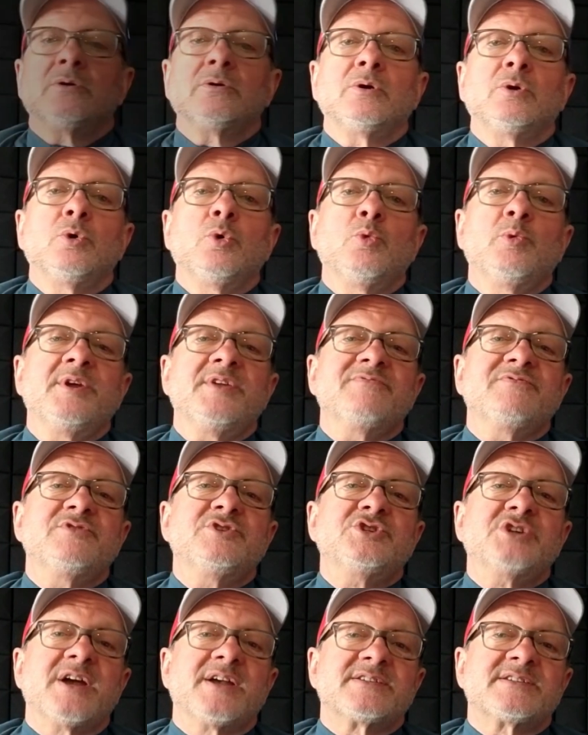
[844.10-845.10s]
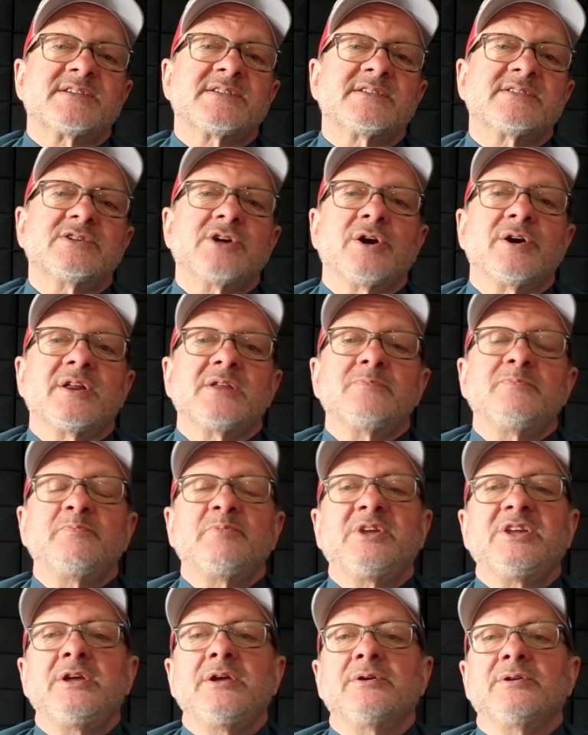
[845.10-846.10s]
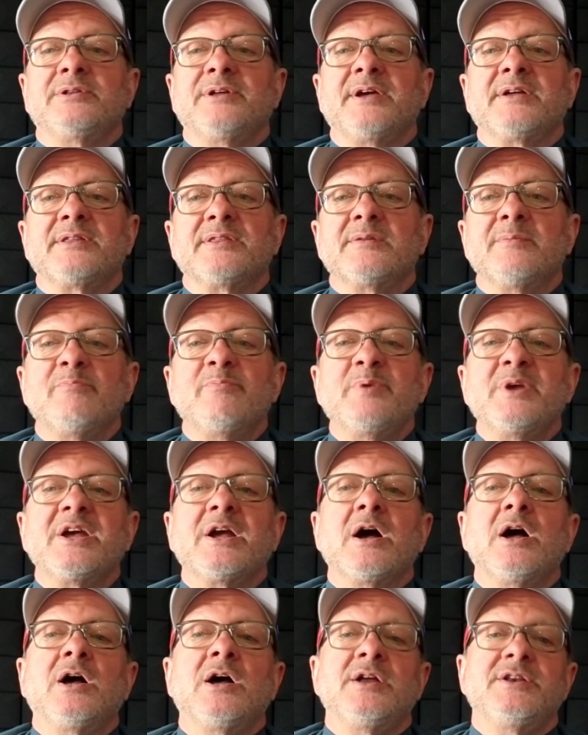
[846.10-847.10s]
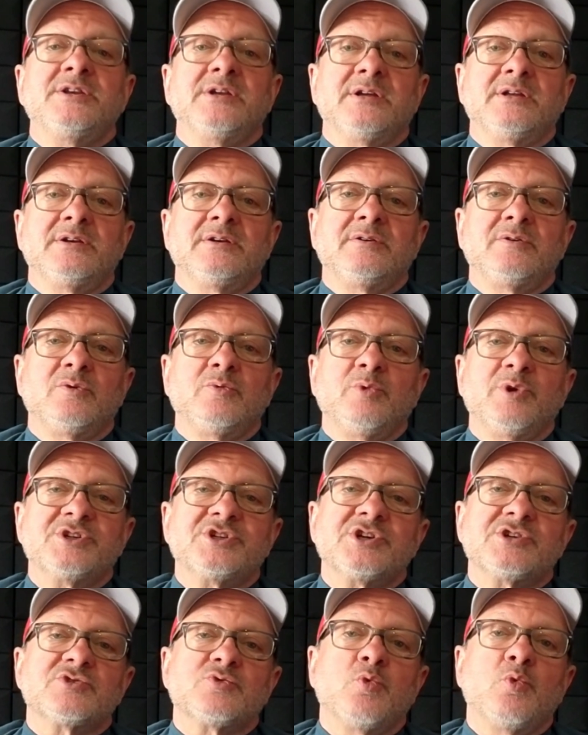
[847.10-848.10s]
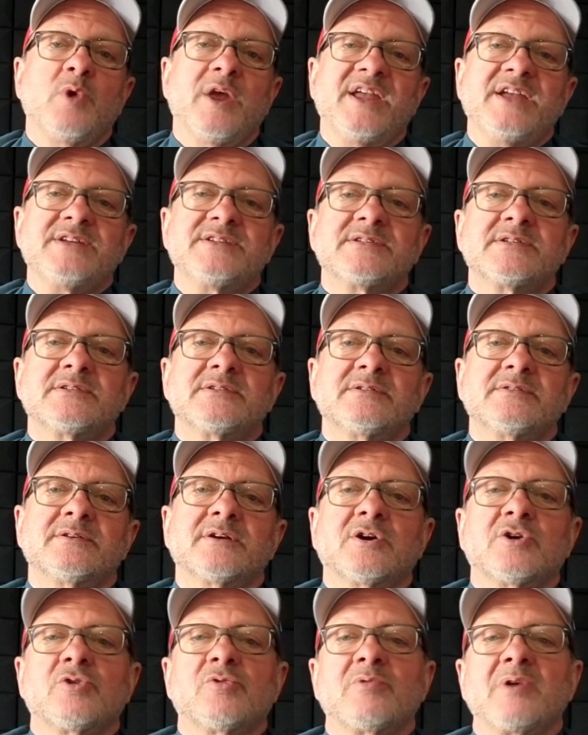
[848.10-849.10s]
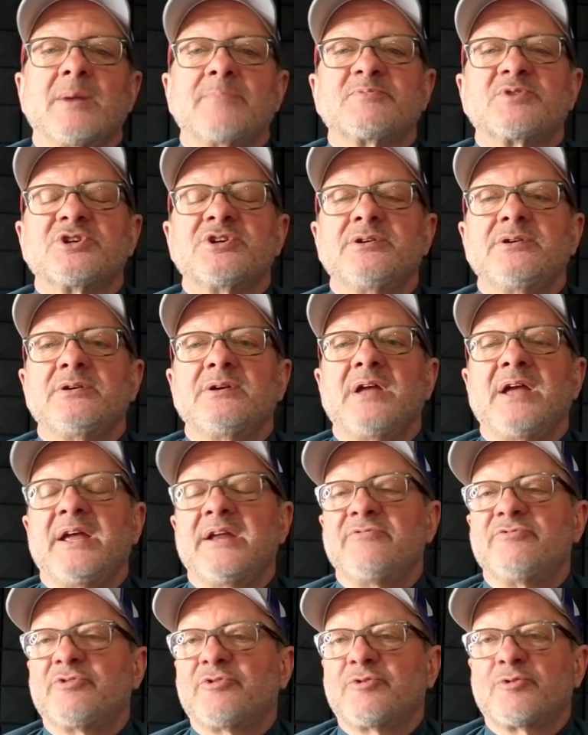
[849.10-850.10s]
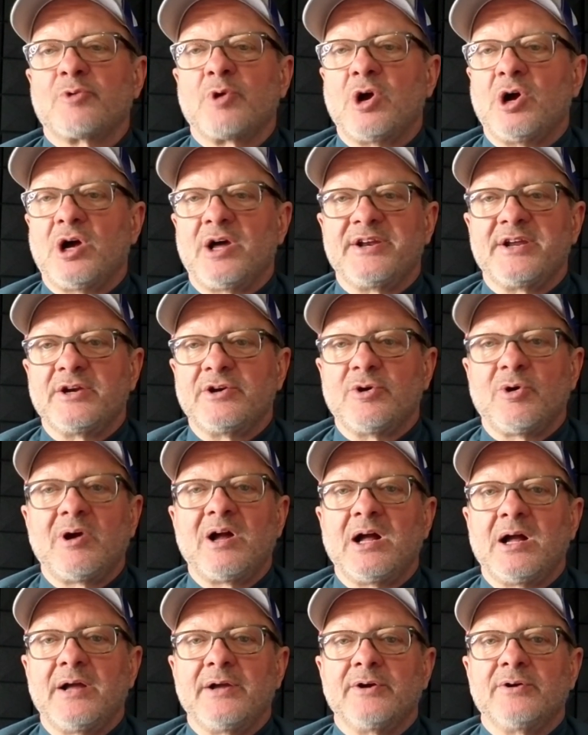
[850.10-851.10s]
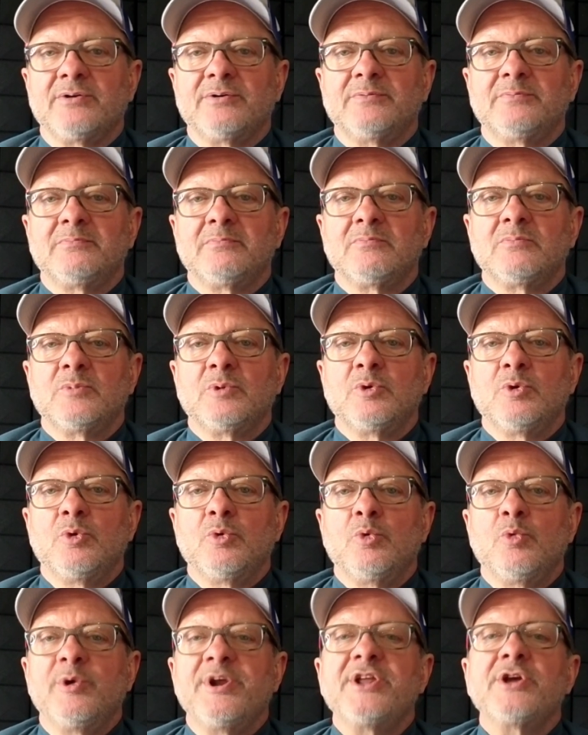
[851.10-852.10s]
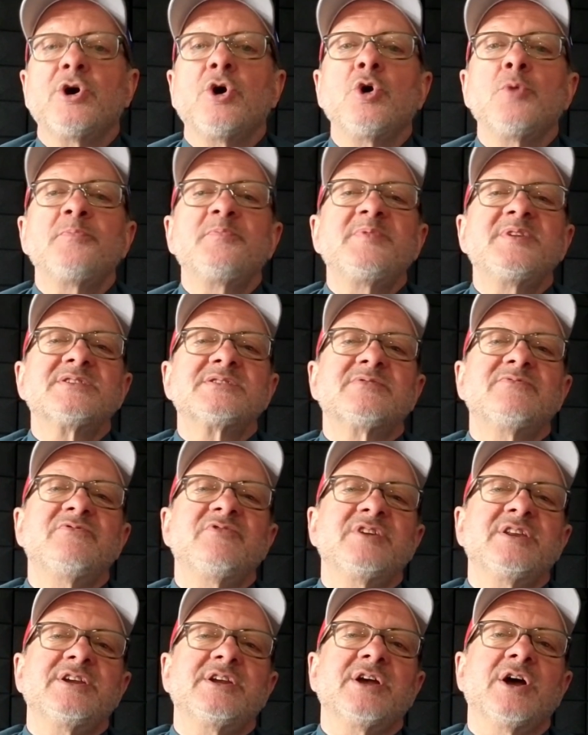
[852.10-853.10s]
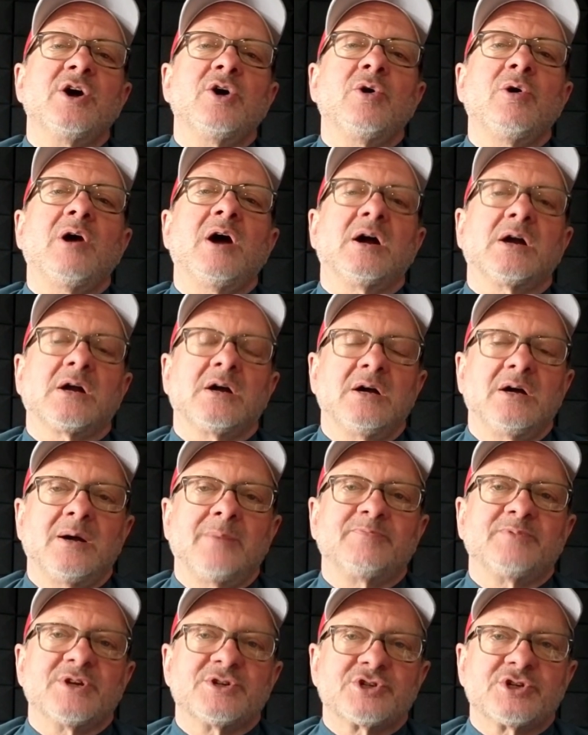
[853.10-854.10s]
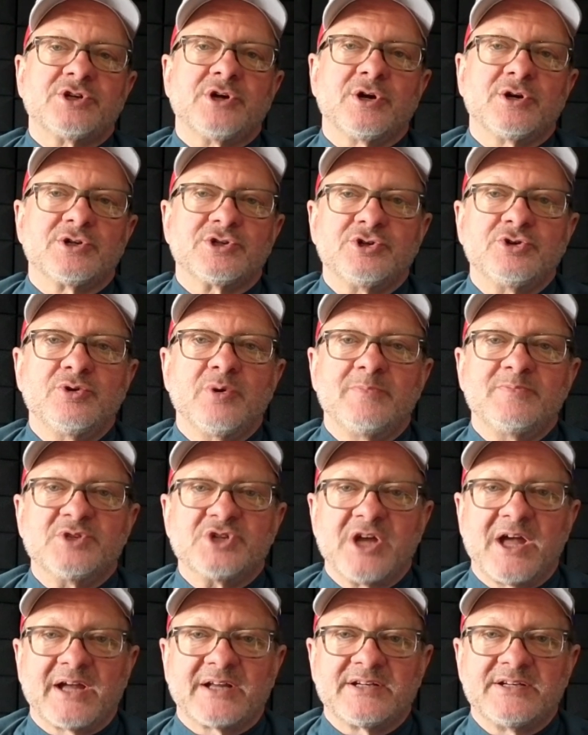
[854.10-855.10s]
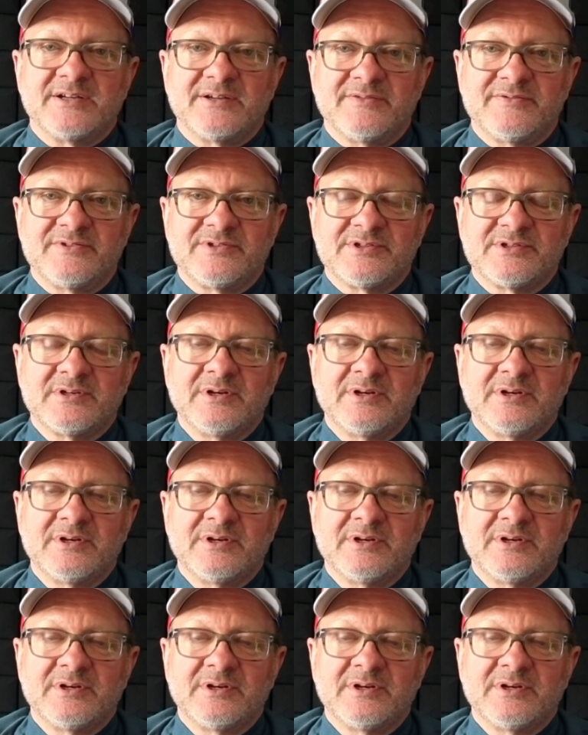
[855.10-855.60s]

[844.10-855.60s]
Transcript: We've just started peeling the big onion, which is waste, corruption, and fraud in Ohio. We hope this video accomplished our 2 objectives.